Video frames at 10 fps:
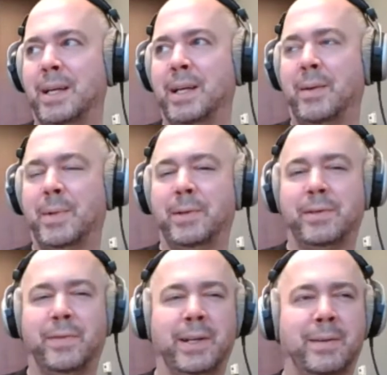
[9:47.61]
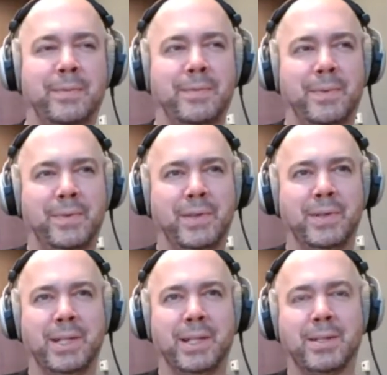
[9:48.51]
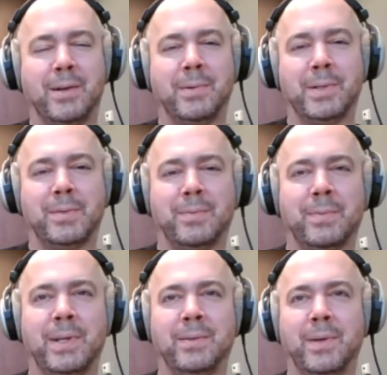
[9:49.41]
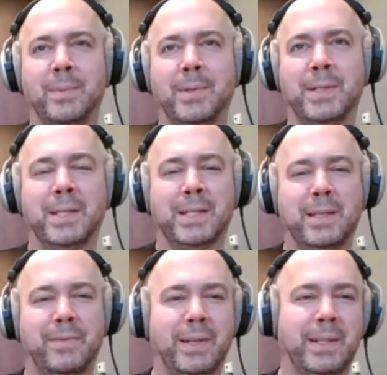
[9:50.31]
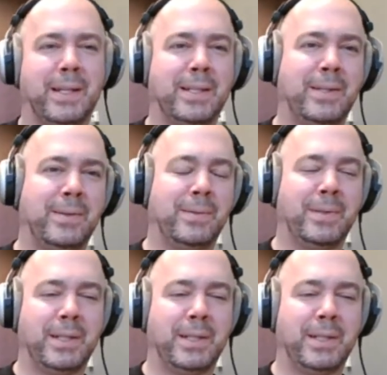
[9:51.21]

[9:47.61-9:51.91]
I'm a huge fan of shows like Star Wars Rebels and stuff like that too.